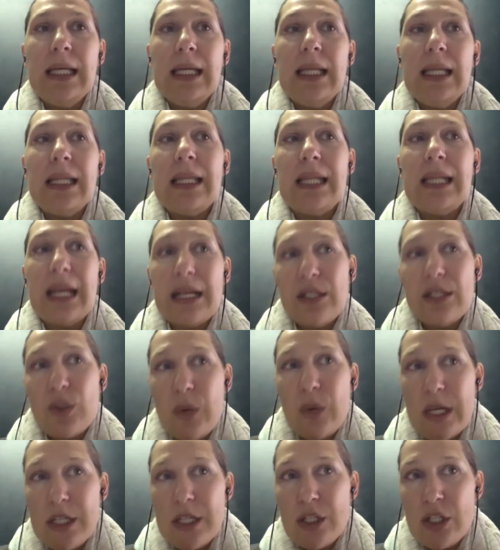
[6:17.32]
the next
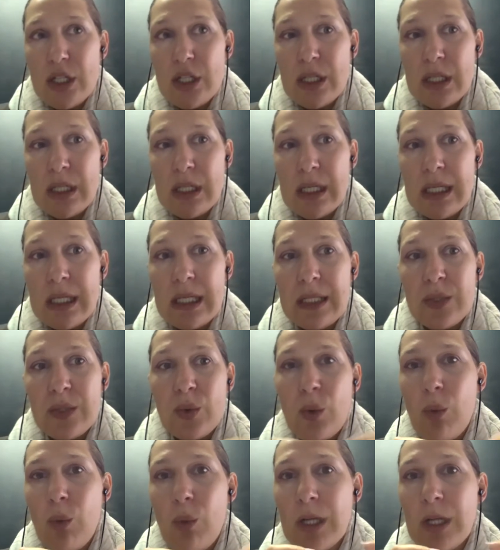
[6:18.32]
question is,
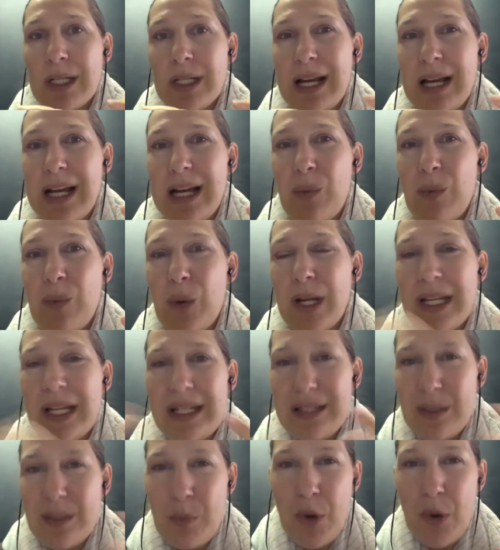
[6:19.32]
well, what
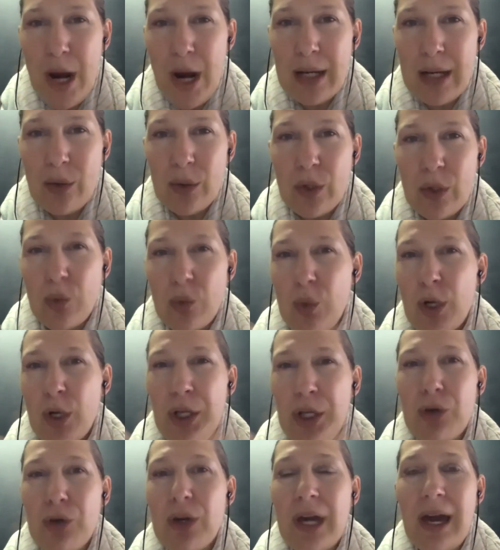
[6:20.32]
is a brand audit? What
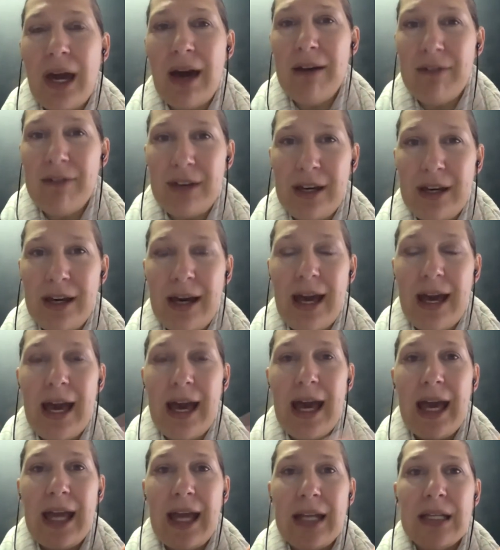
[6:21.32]
do you cover,
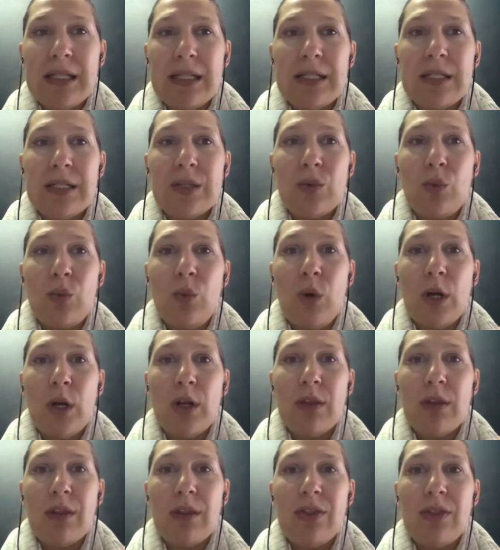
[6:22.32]
and what
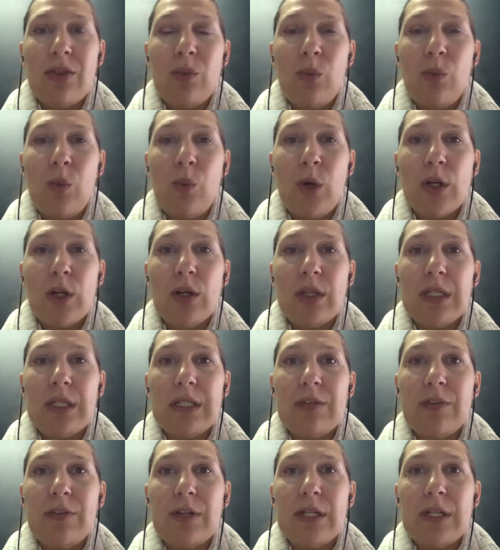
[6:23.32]
are the
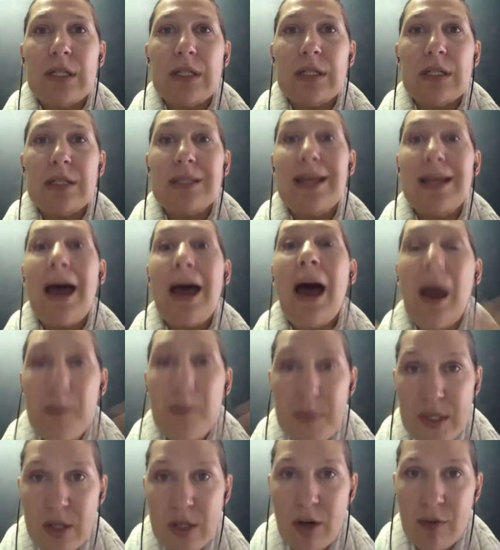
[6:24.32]
different
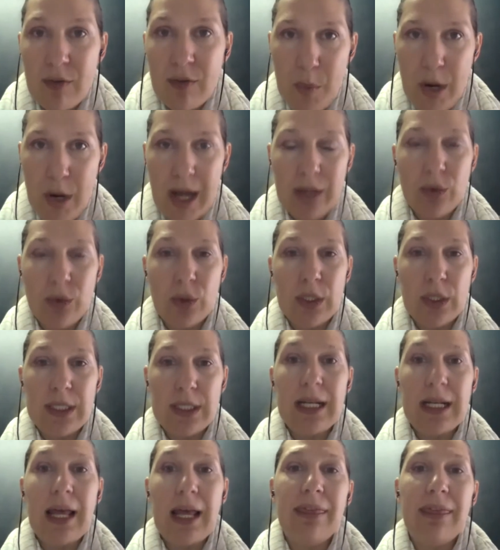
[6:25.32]
types of a brand
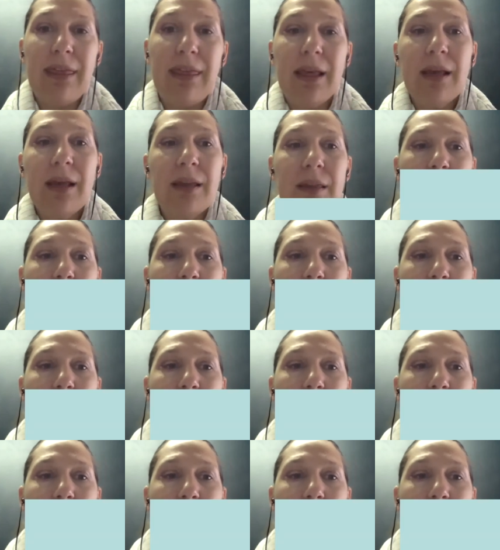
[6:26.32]
audit? And I think the